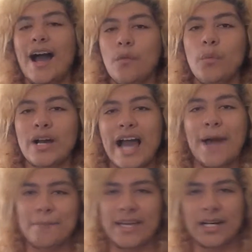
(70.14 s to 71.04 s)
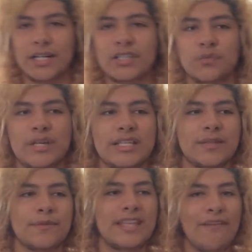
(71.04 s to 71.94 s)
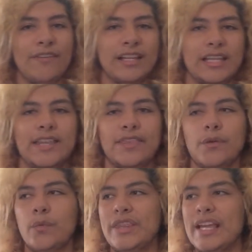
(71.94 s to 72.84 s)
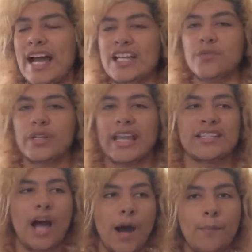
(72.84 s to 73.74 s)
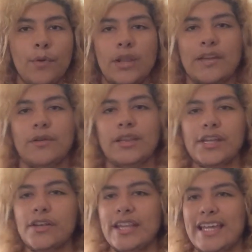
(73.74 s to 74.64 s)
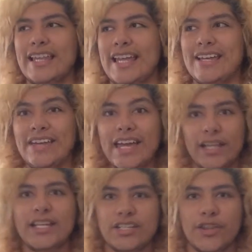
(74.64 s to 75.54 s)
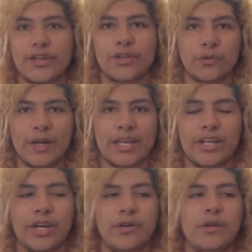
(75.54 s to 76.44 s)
What got me hooked was definitely when the guys would like tumble and literally like kill each other in the ring,